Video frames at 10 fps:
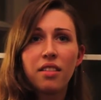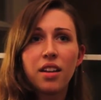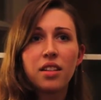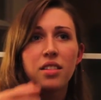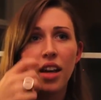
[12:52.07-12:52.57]

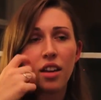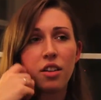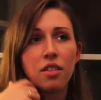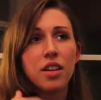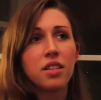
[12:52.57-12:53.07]
that it's like
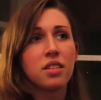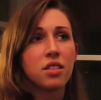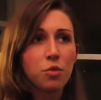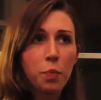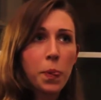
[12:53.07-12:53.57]
you're
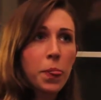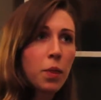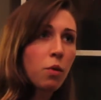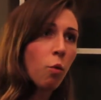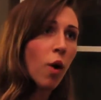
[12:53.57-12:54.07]
this
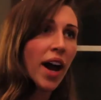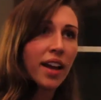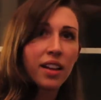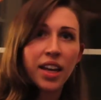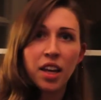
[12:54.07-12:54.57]

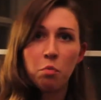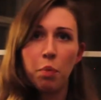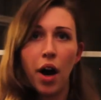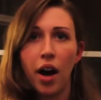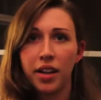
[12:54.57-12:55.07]
wily,
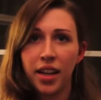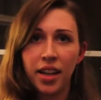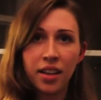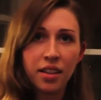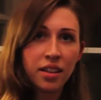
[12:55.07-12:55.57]

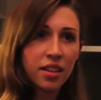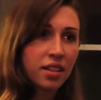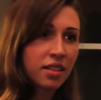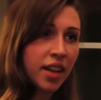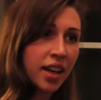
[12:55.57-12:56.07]
body,
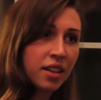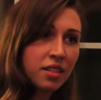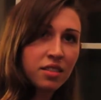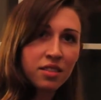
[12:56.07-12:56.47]
like,